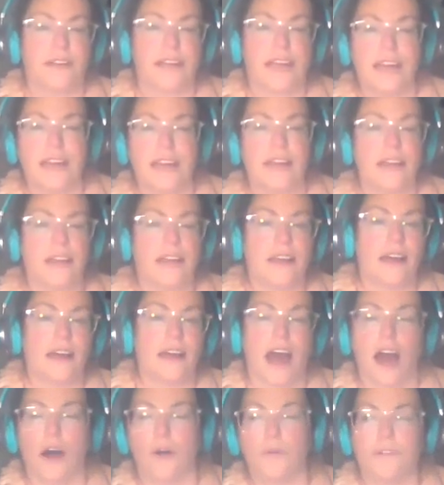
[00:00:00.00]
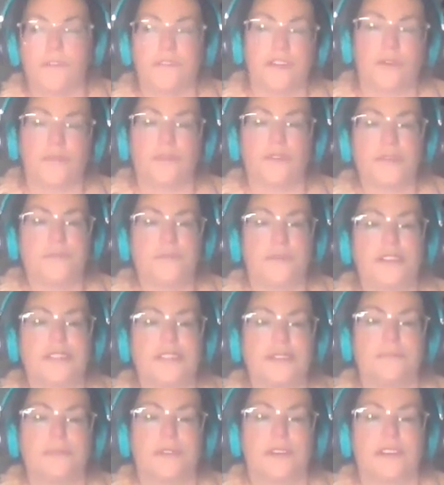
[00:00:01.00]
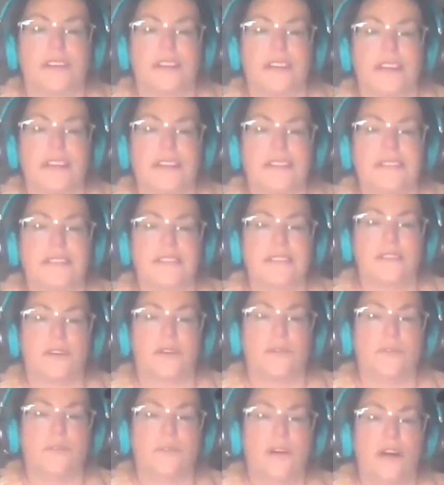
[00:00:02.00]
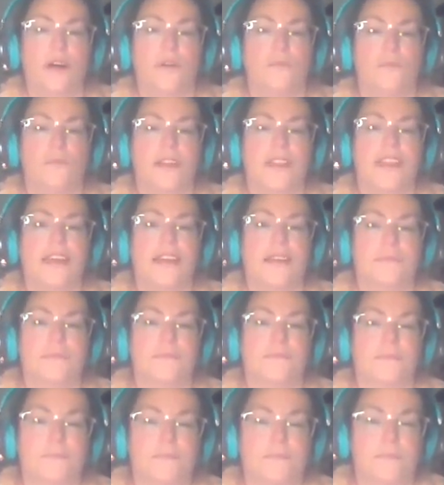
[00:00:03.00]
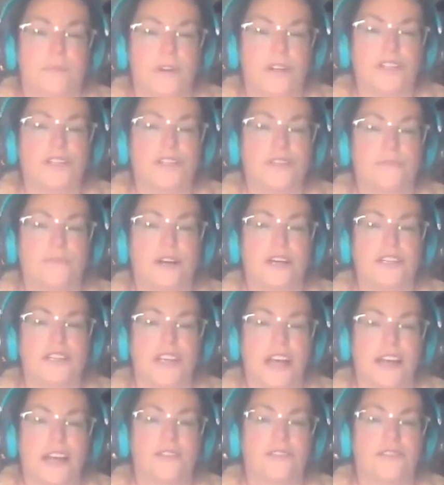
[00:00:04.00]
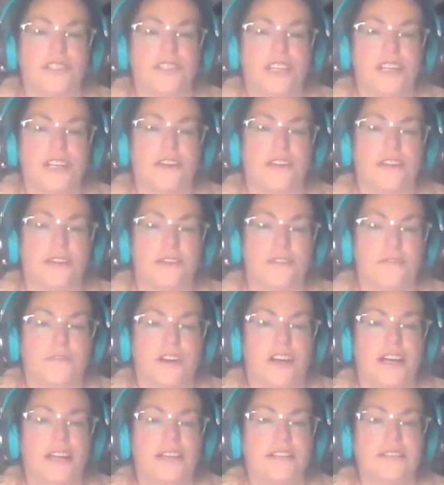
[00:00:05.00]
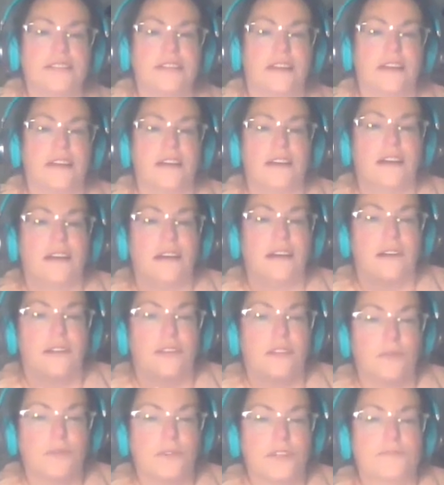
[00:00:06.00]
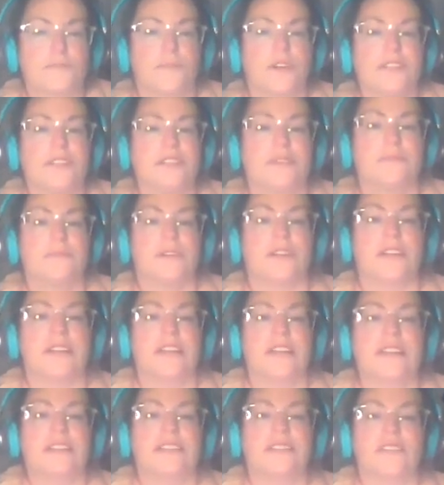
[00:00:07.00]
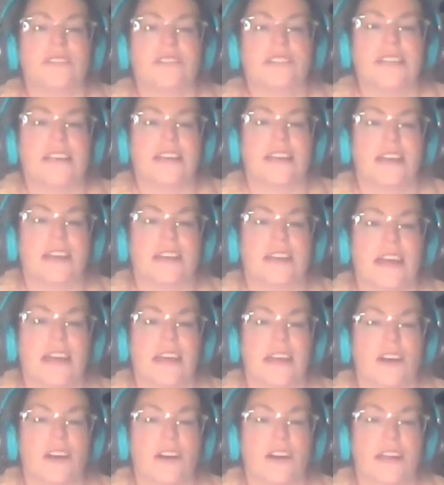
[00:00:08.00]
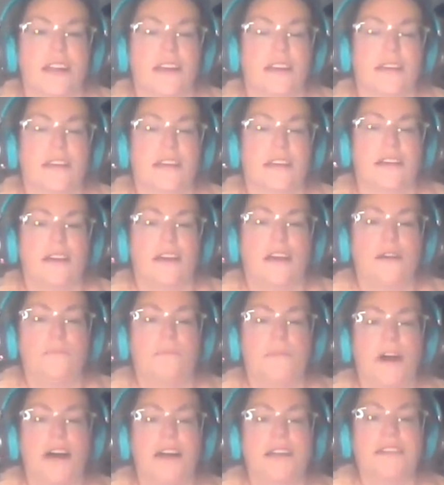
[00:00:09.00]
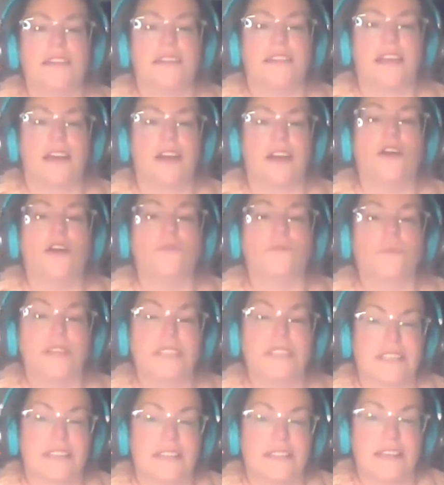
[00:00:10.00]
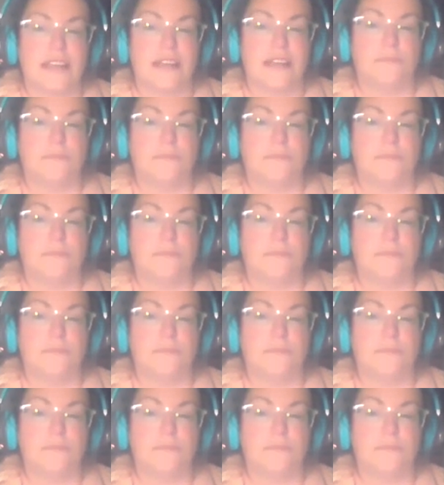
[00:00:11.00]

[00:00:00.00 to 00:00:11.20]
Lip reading: getting out of their responsibilities. So when they put too much energy on their friends, their responsibilities start to get chaotic. But they are risk